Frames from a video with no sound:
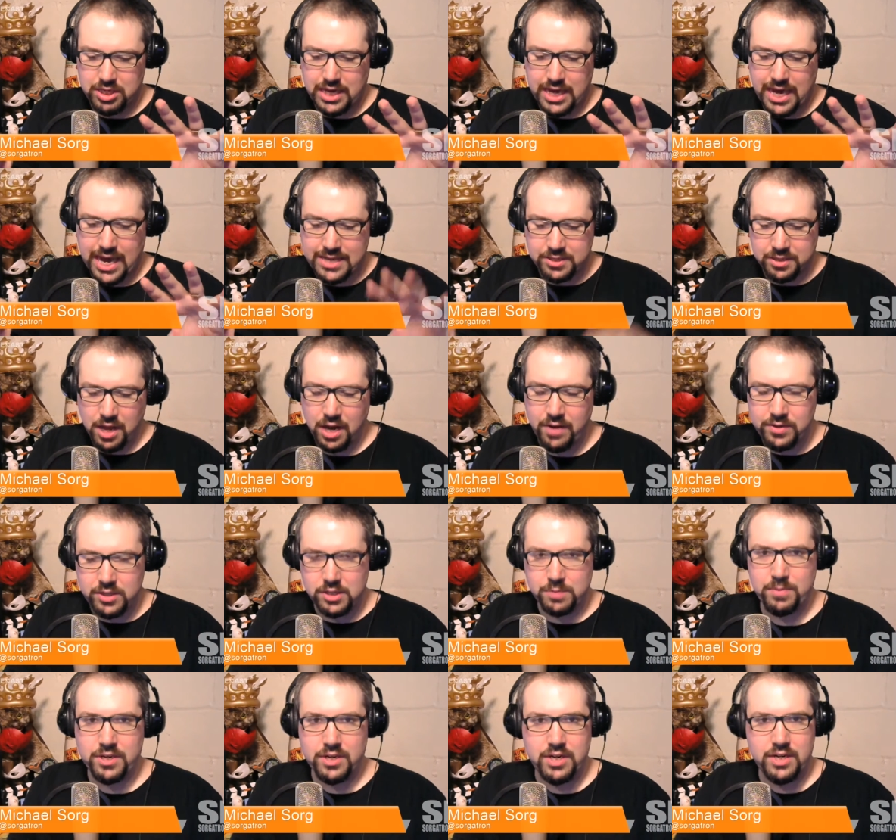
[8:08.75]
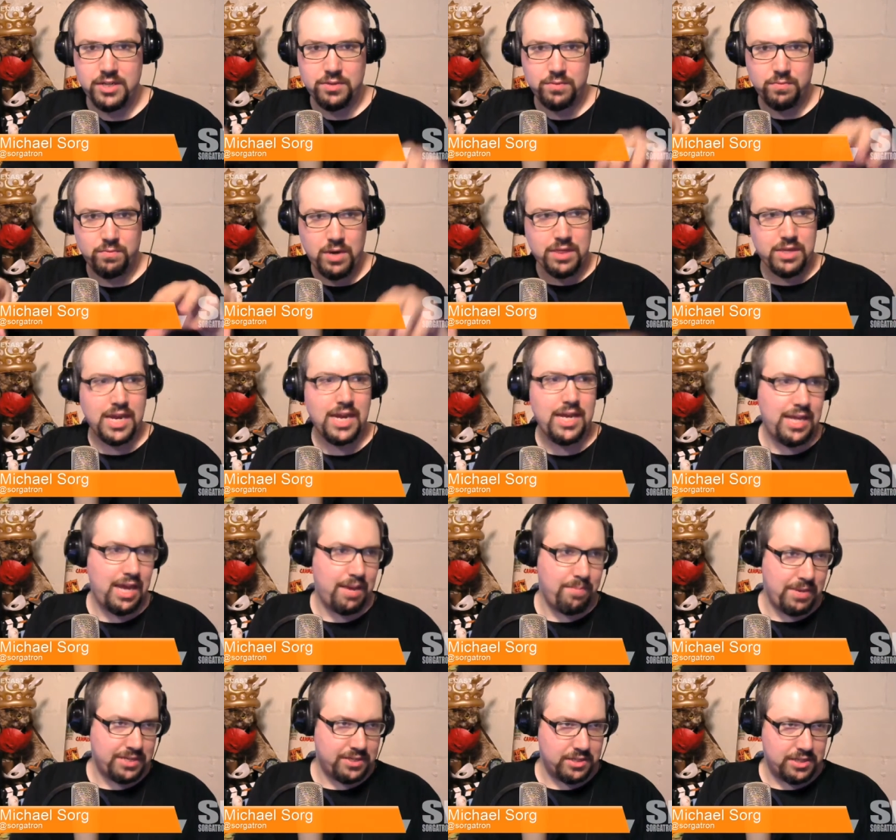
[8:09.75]
has a lot of experience with getting
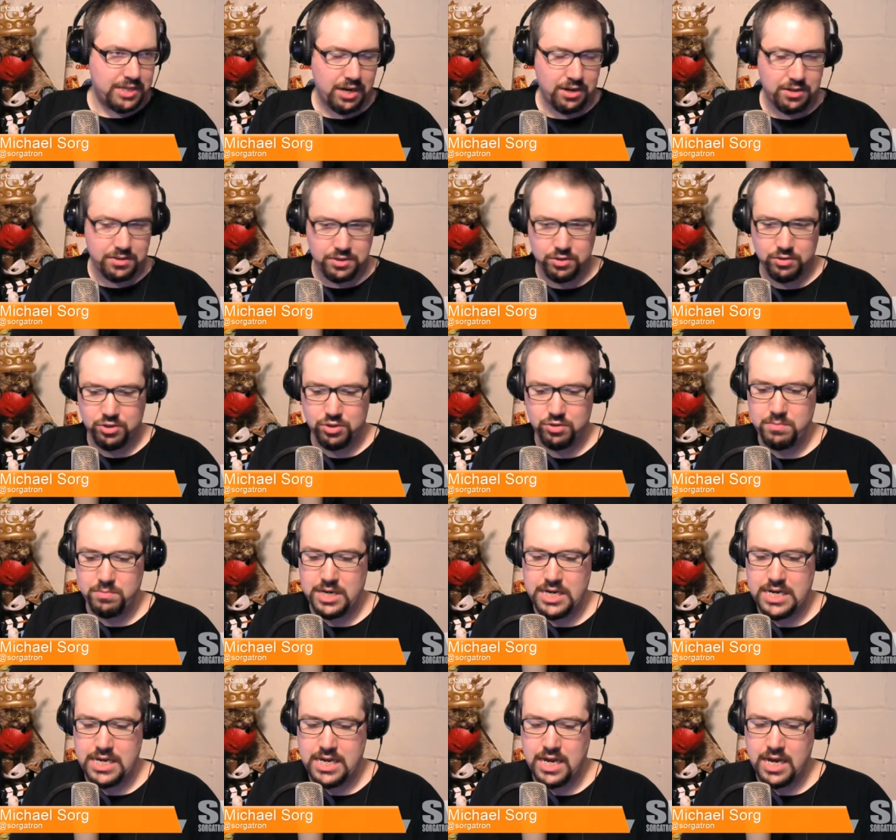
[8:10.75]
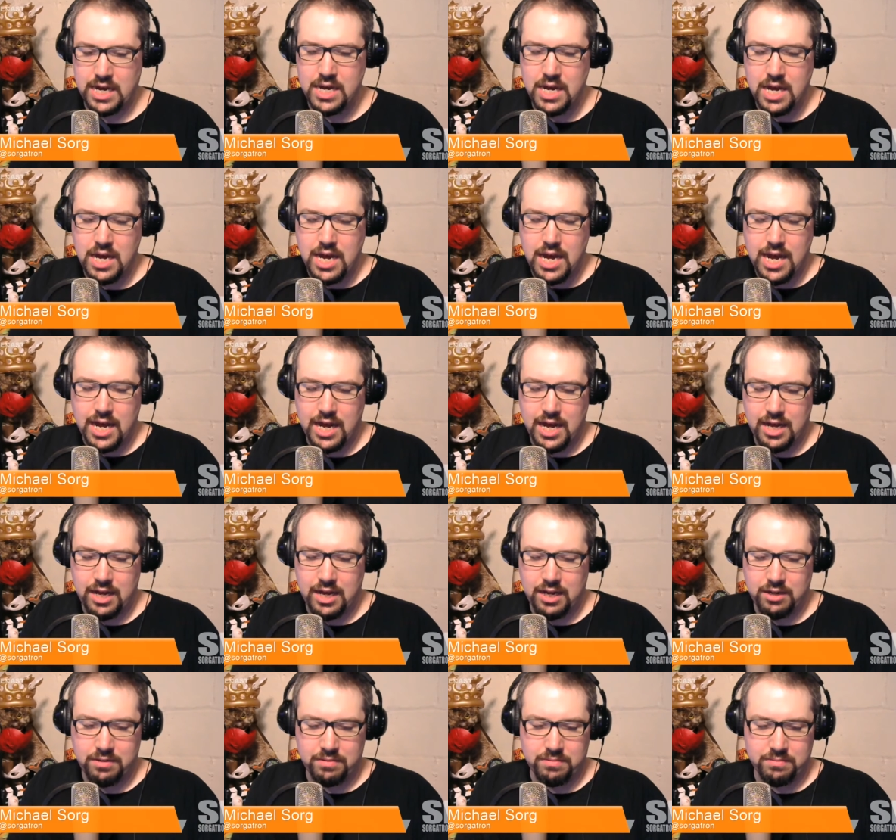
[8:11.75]
that message out on social media.
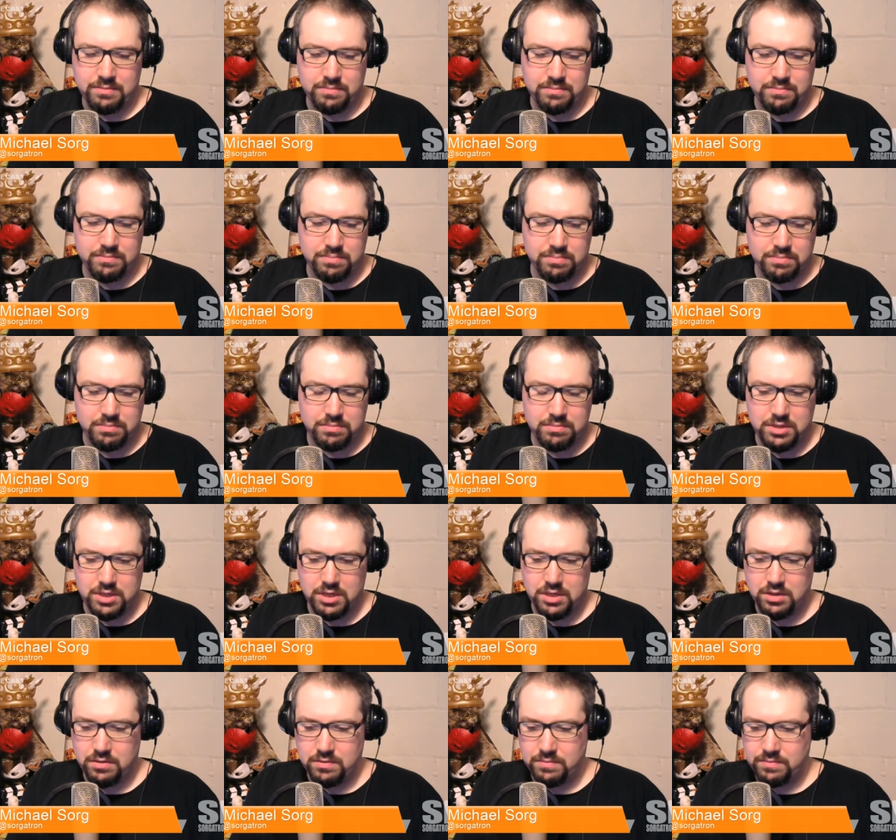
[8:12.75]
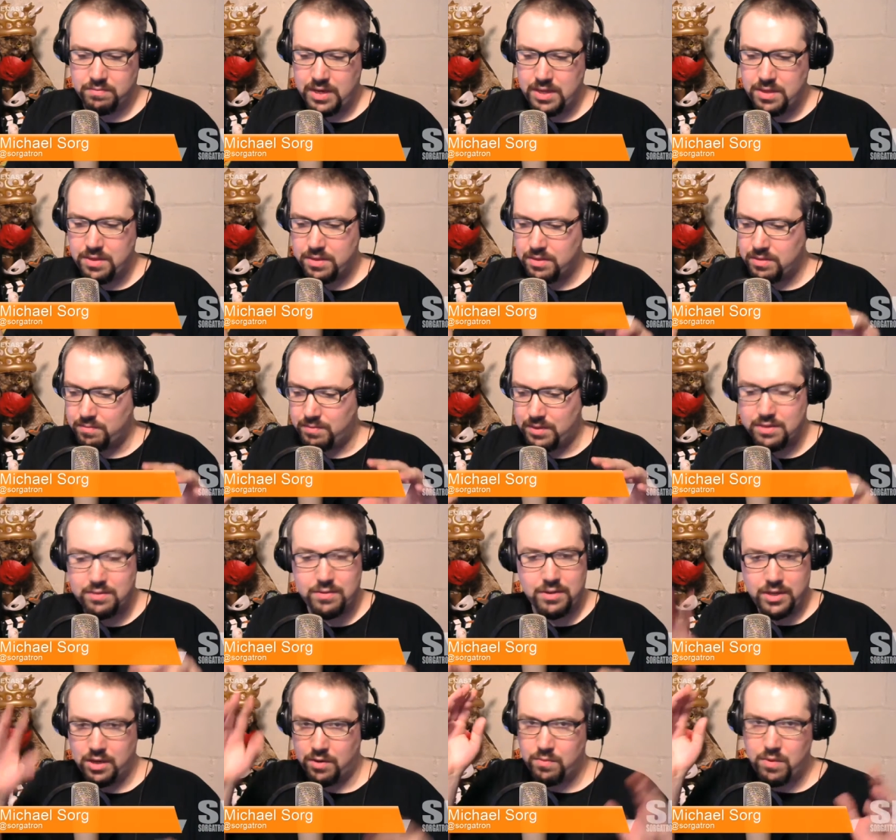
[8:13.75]
You know, with what
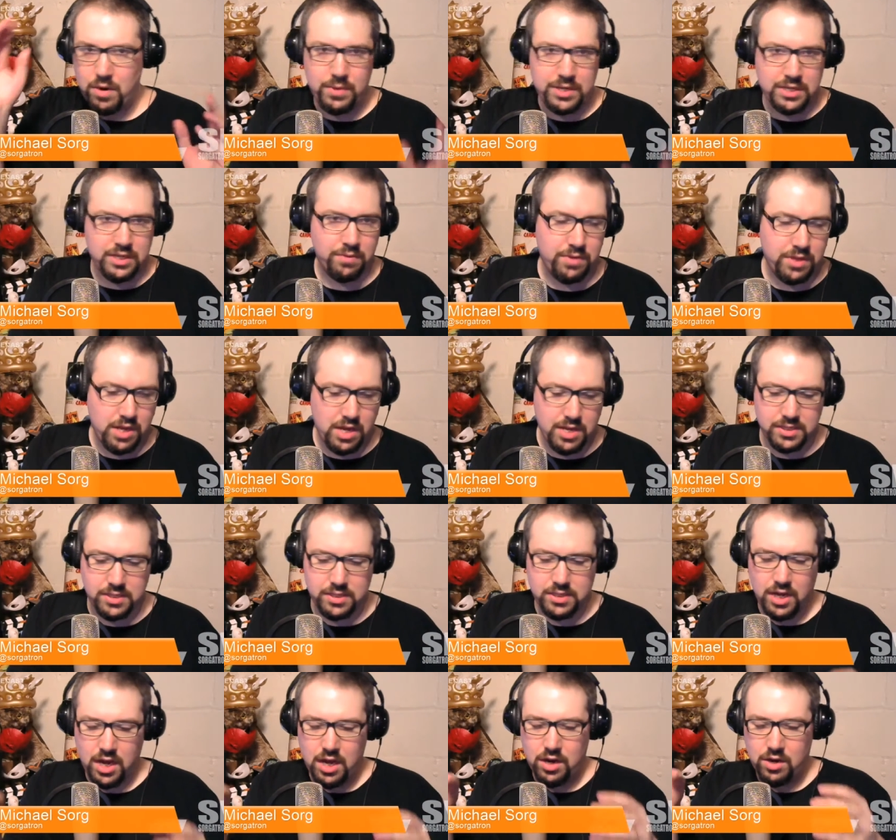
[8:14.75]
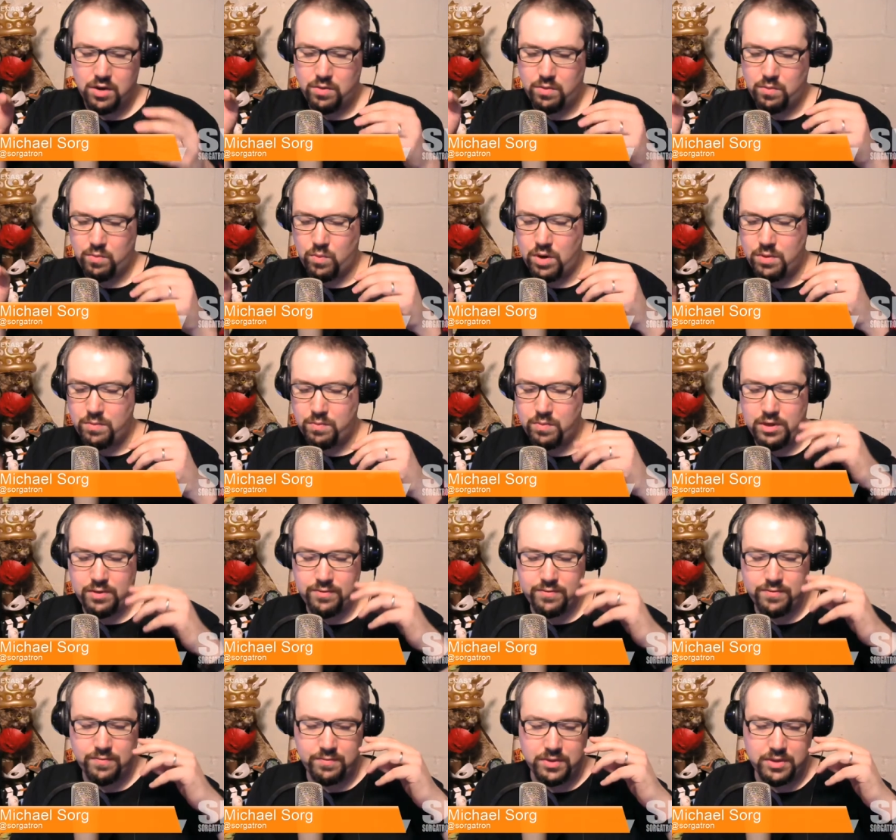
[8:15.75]
we did with Unsung, what
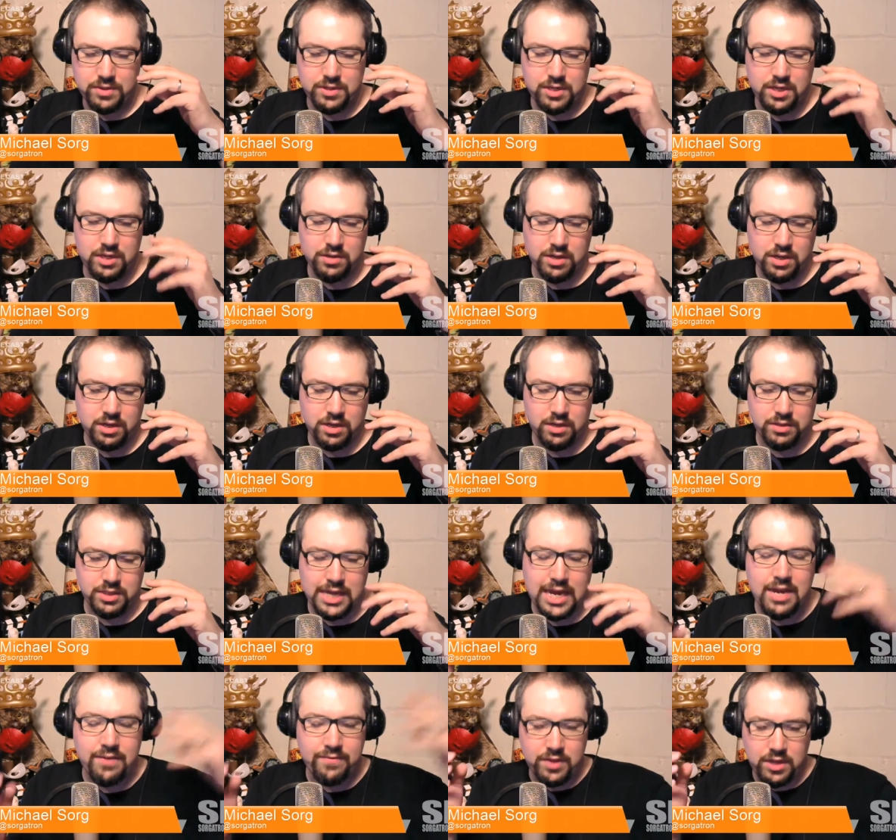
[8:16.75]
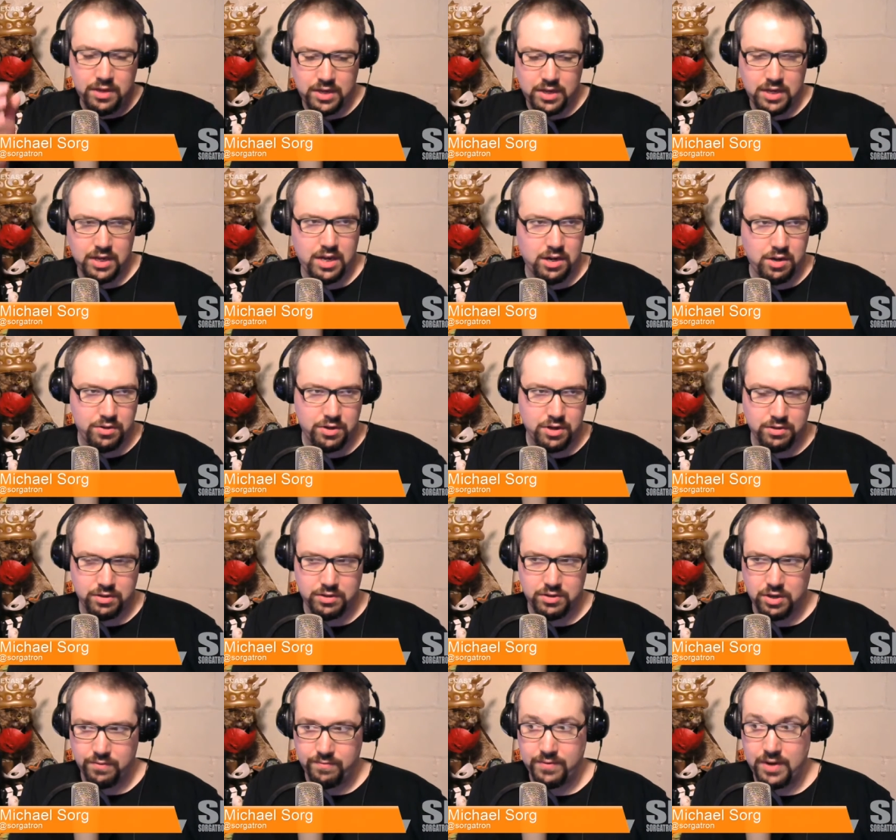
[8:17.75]
we've seen, Day of Giving. I know
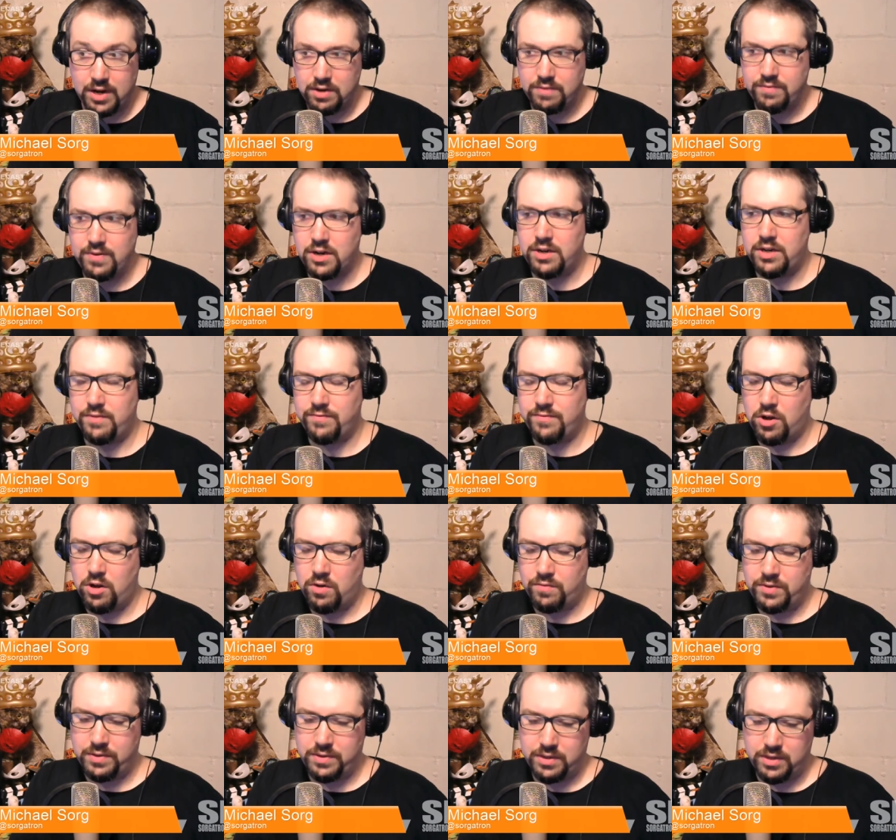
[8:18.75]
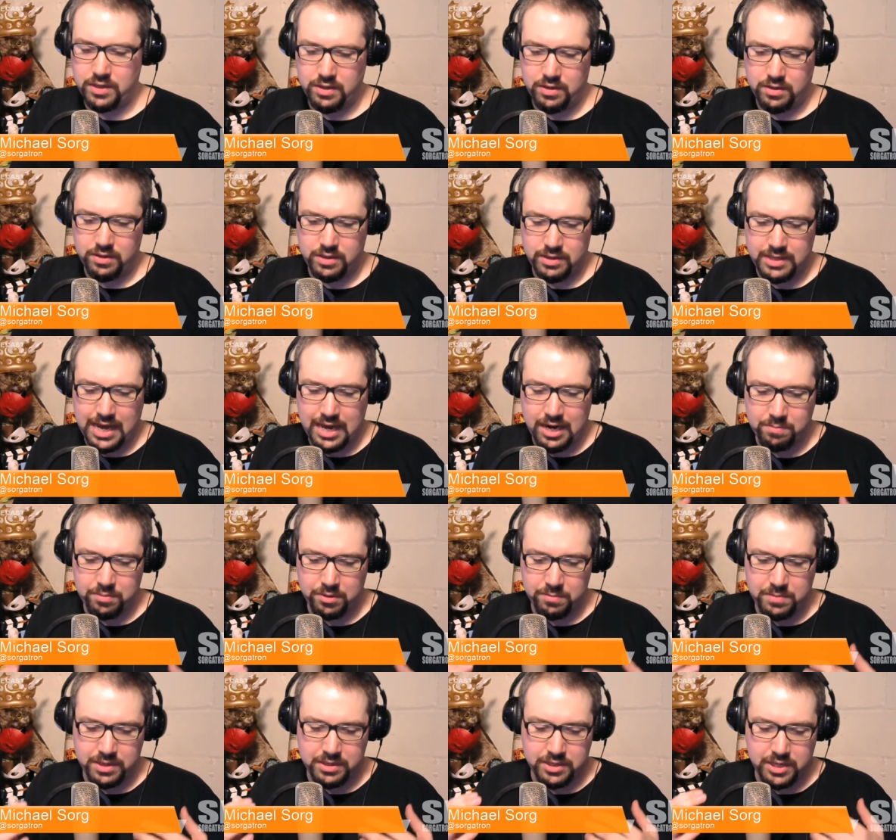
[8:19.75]
you're very, very involved with that
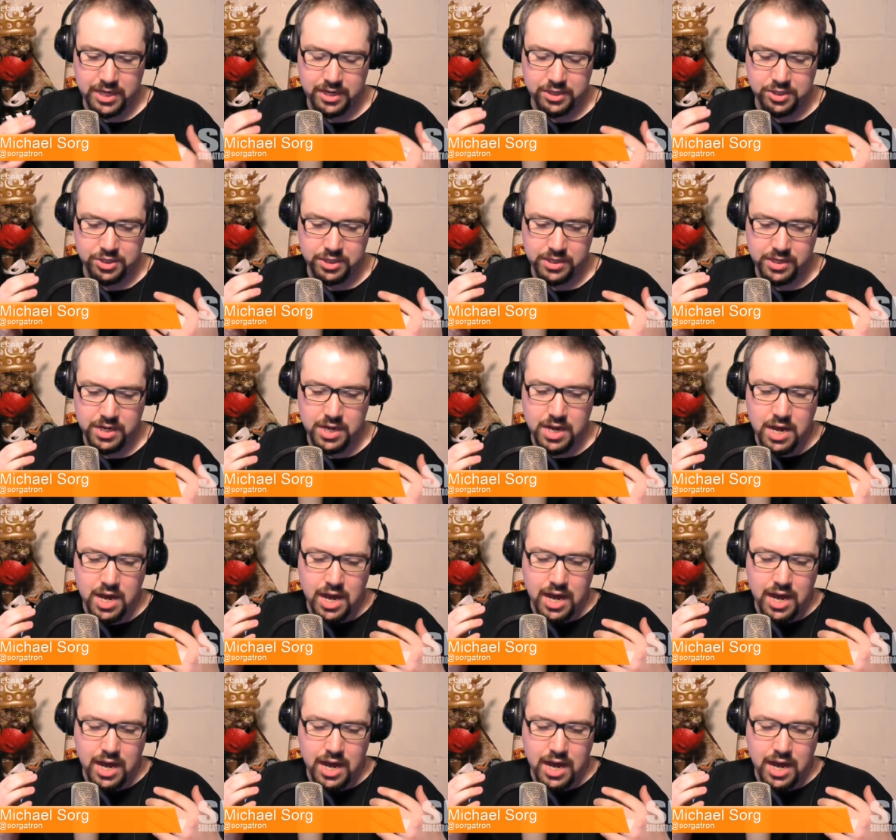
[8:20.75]
implementation.